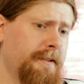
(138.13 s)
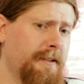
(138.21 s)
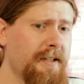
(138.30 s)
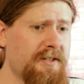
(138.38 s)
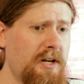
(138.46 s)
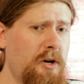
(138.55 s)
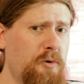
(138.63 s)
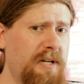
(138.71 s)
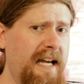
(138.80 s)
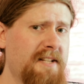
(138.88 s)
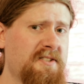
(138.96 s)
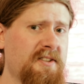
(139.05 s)
because I know
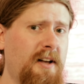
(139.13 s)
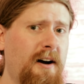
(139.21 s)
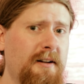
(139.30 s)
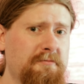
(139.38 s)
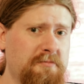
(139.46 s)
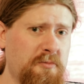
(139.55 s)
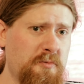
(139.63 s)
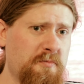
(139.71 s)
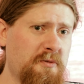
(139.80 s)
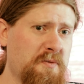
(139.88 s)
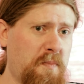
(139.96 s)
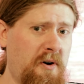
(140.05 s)
Dan Slott
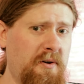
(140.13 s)
was